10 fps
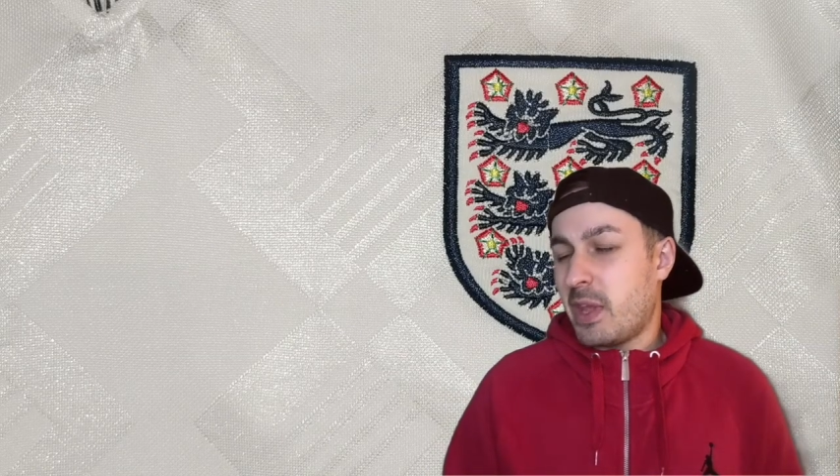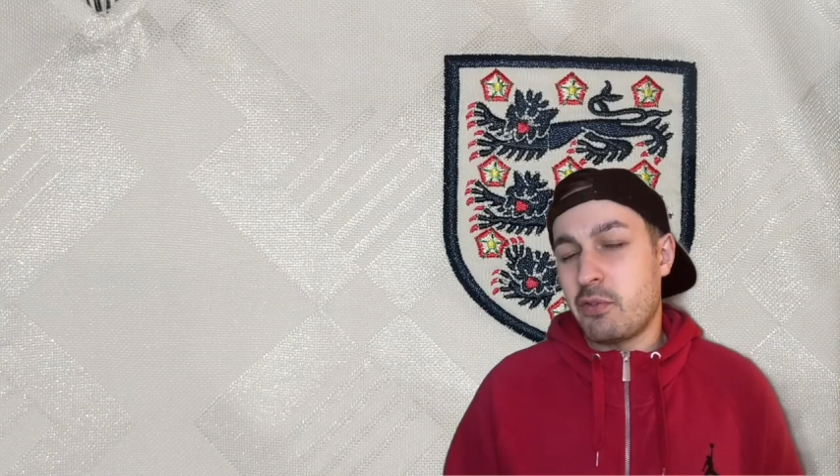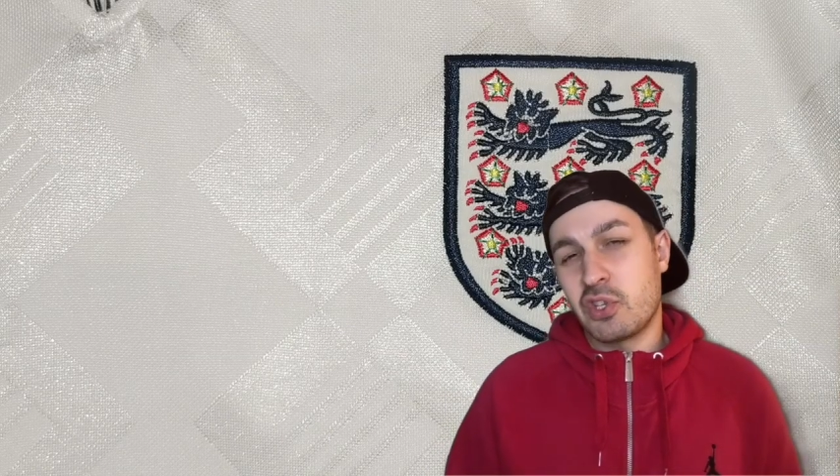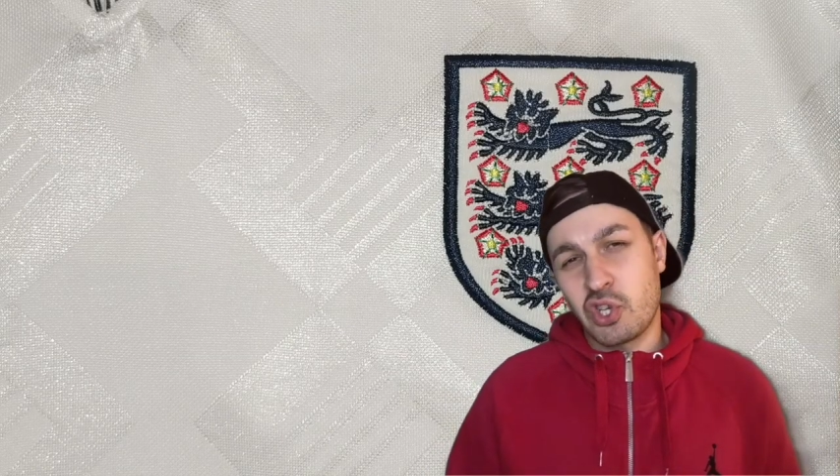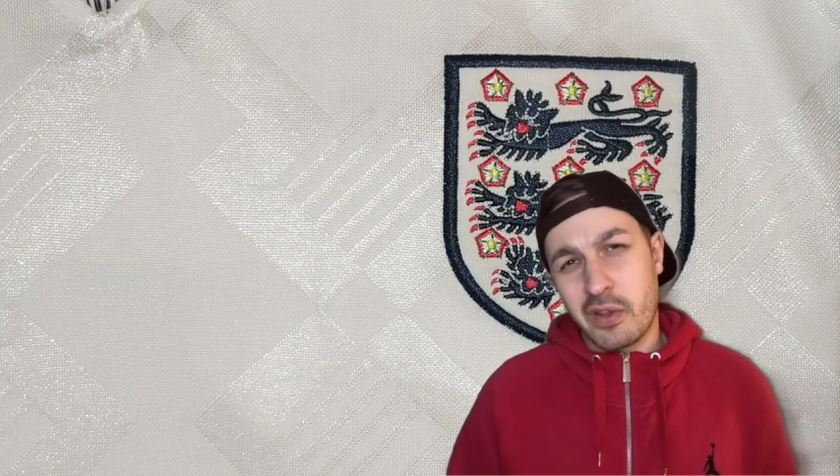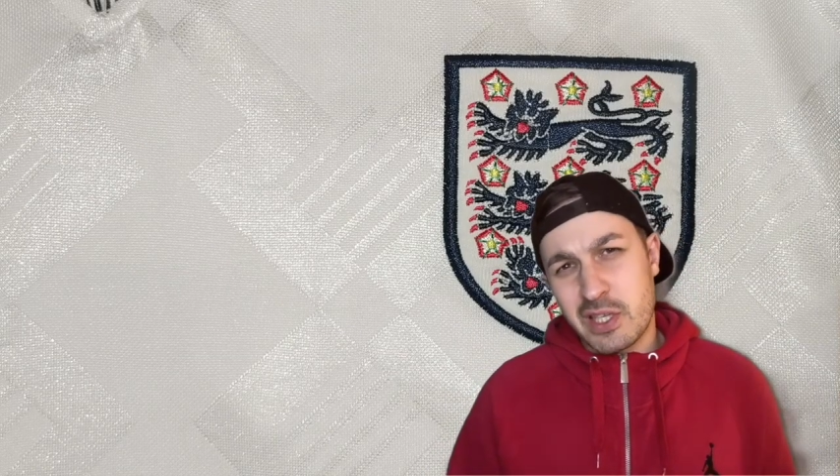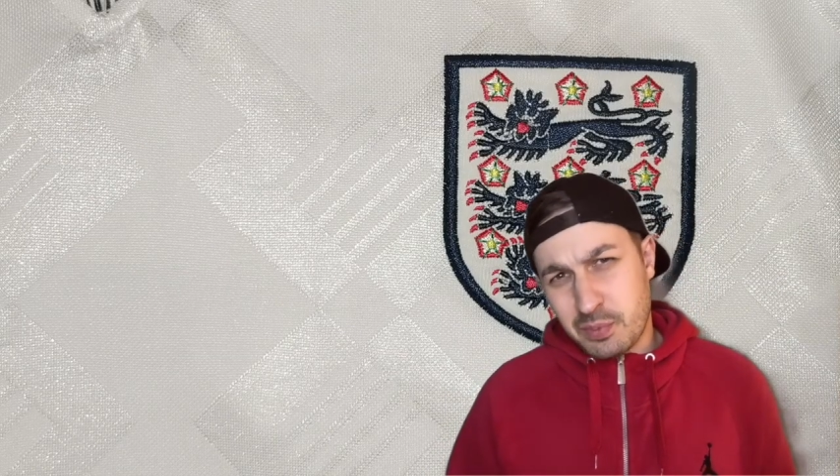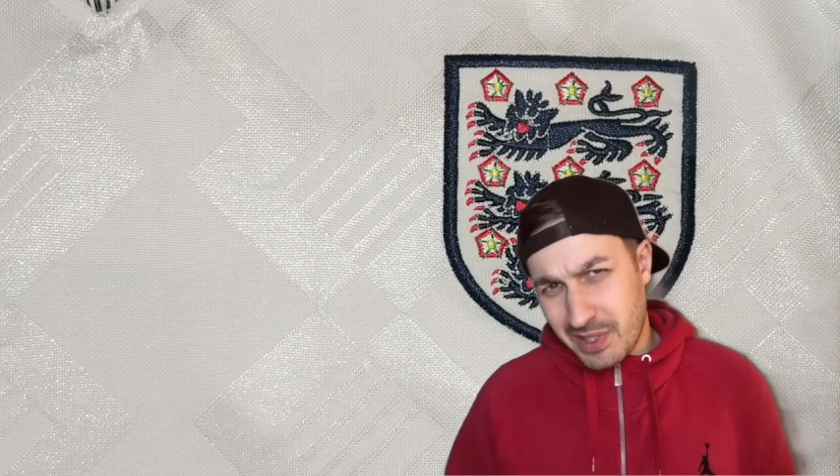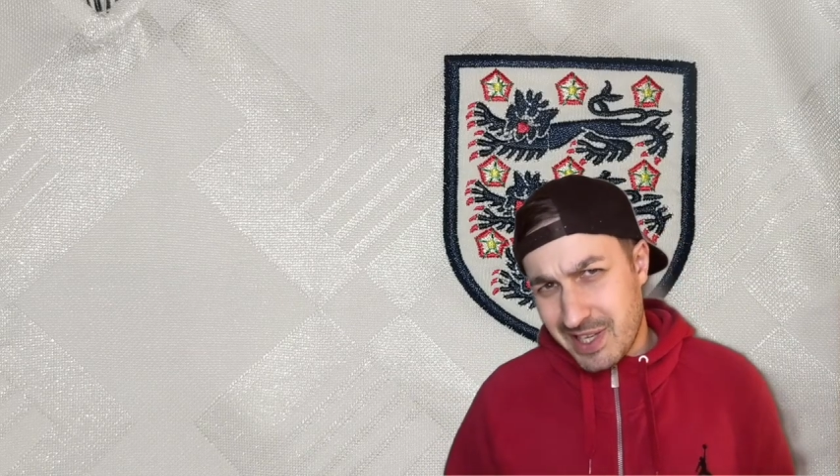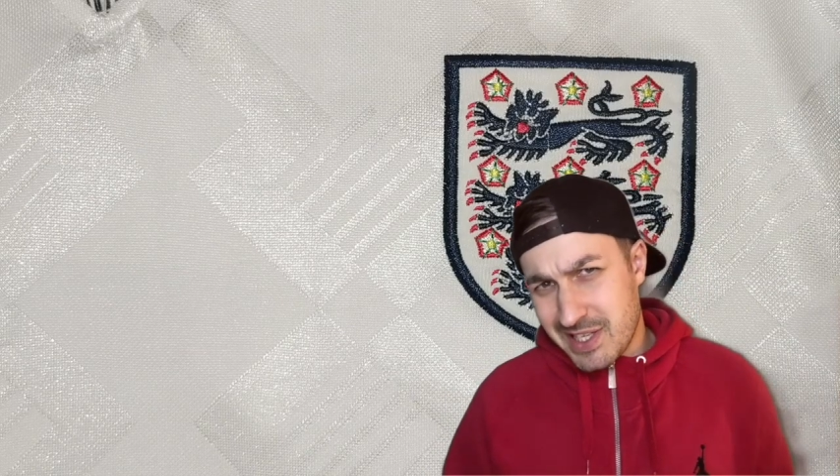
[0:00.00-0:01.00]
If you're enjoying this,
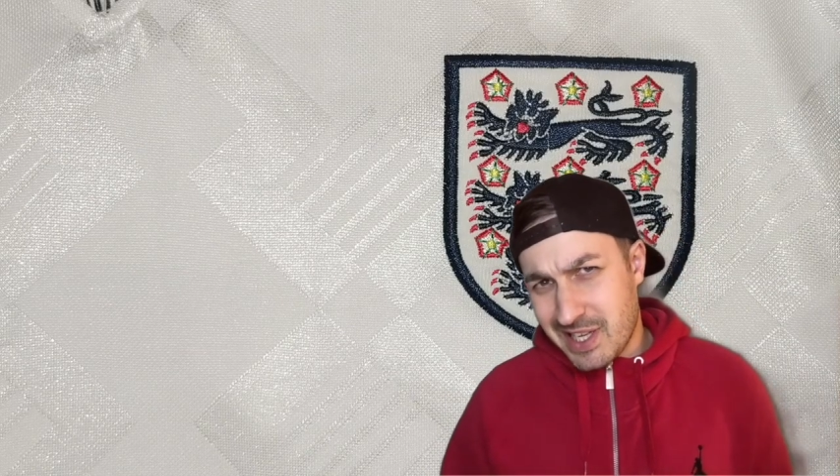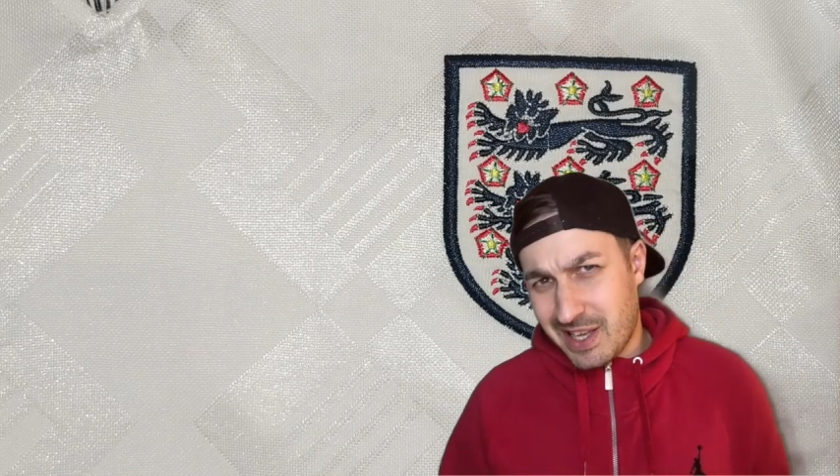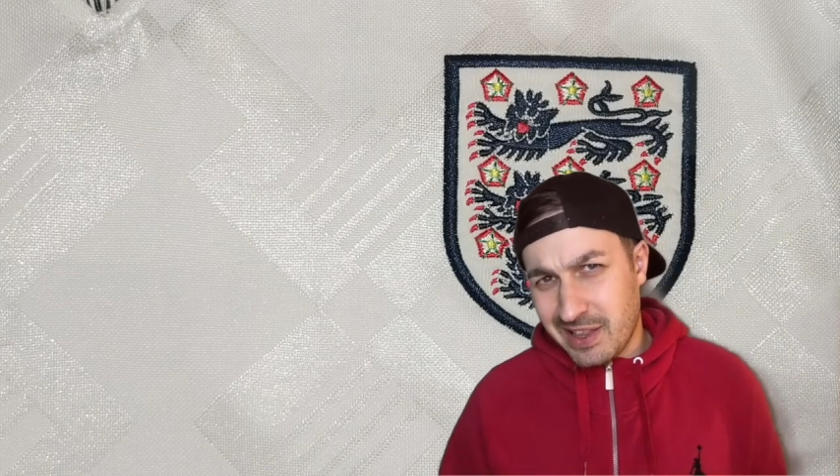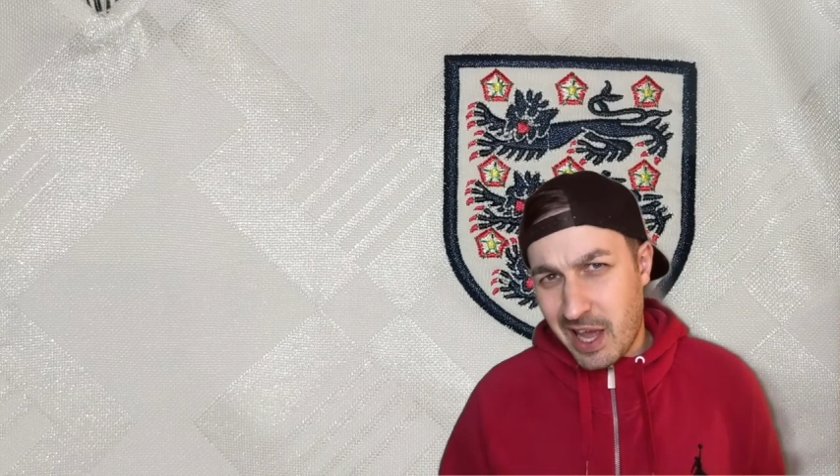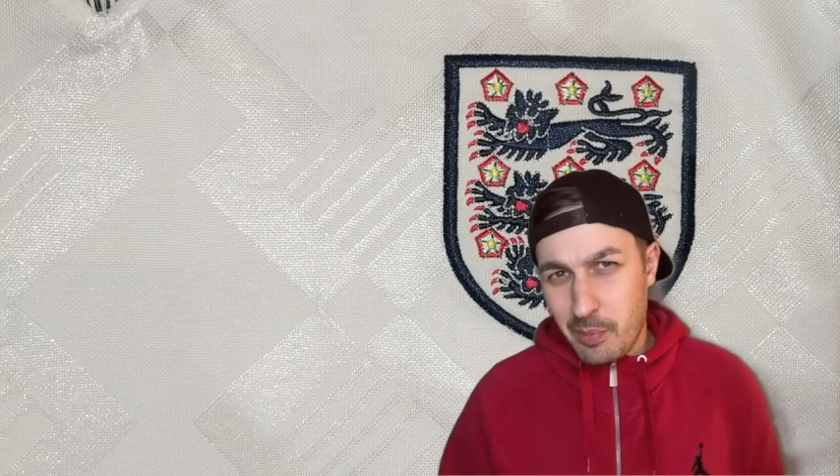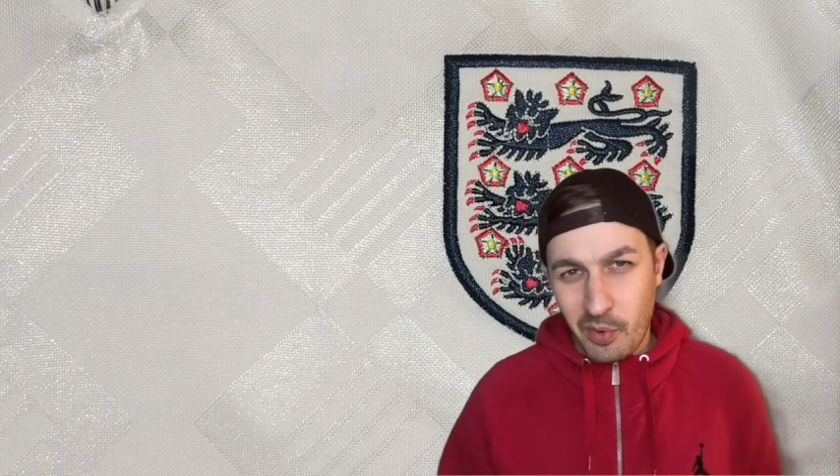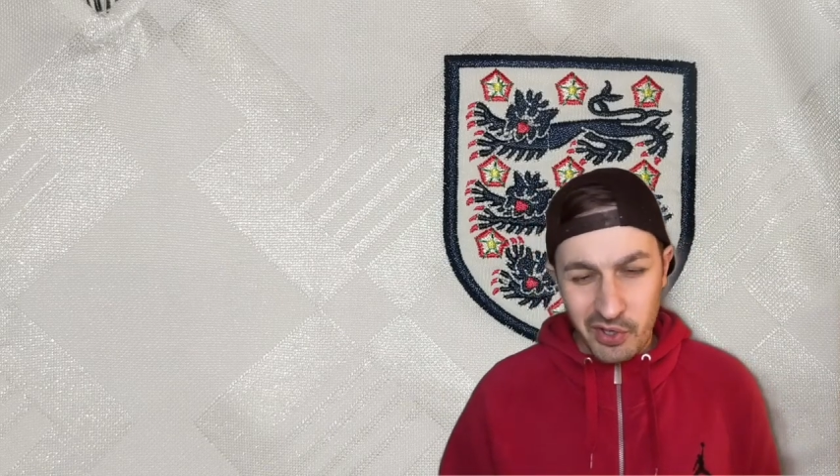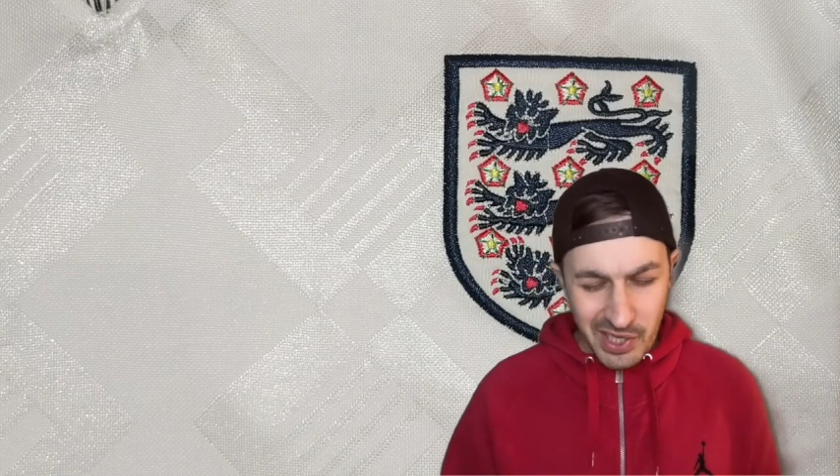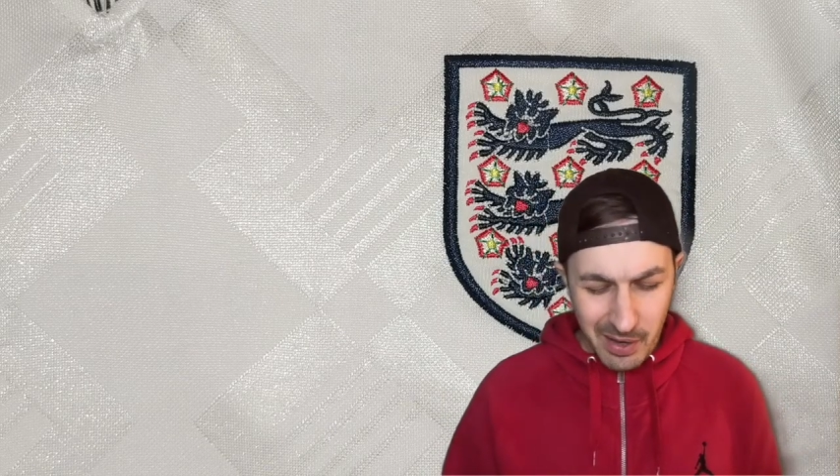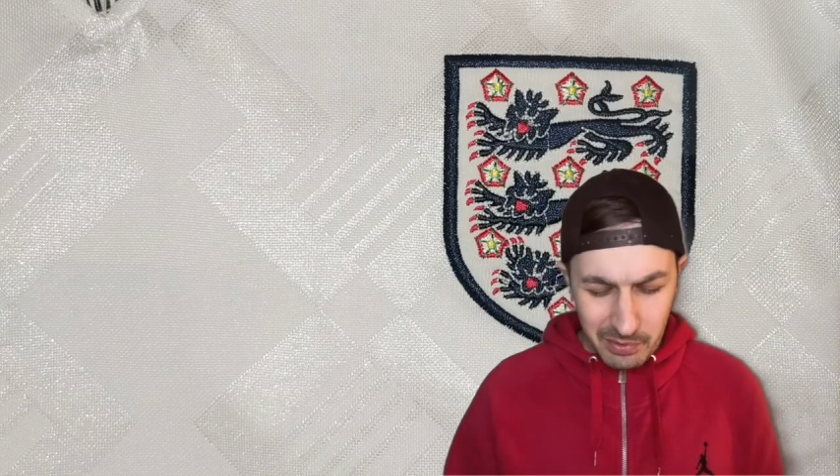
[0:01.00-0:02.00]
please hit that like
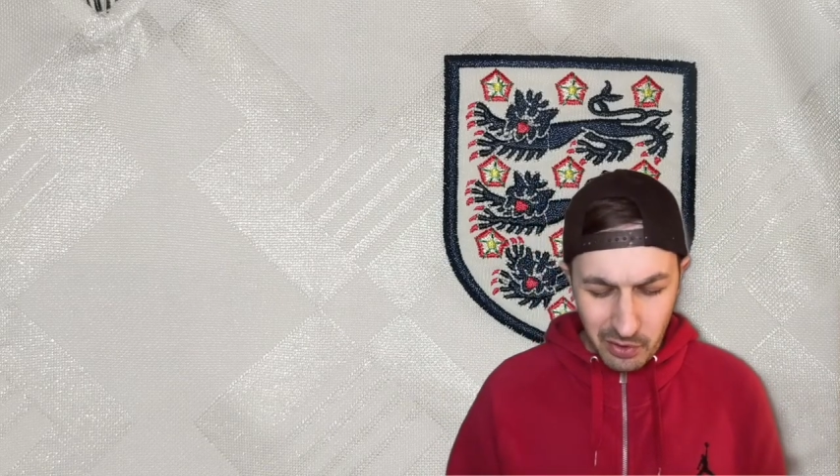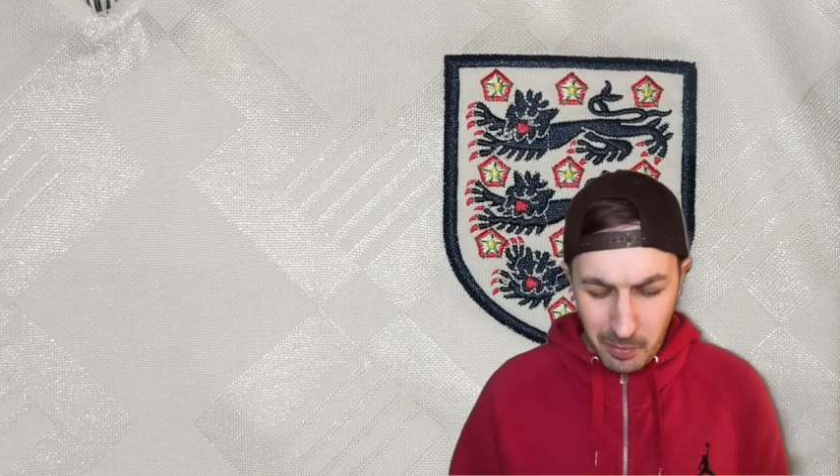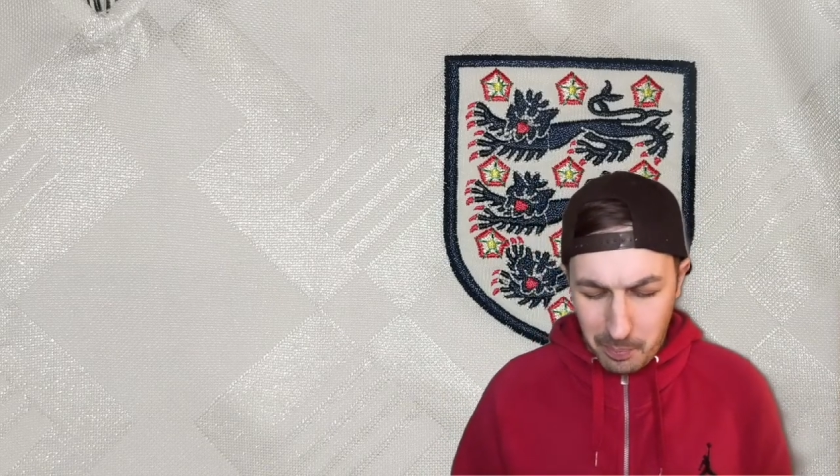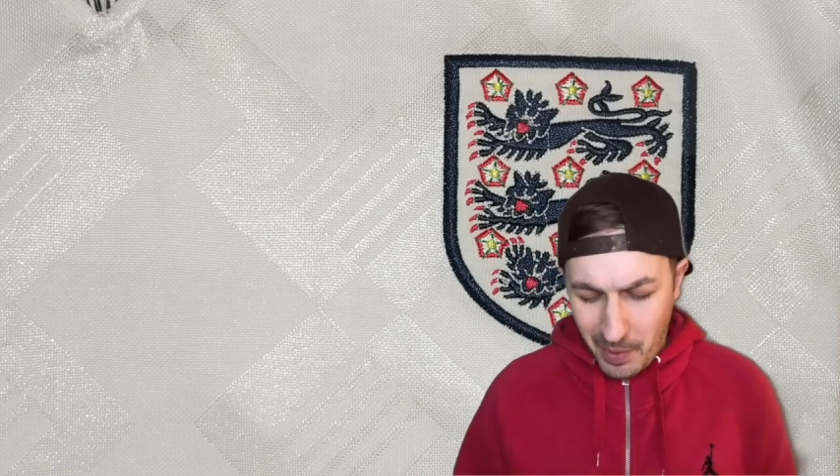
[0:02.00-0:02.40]
button down below.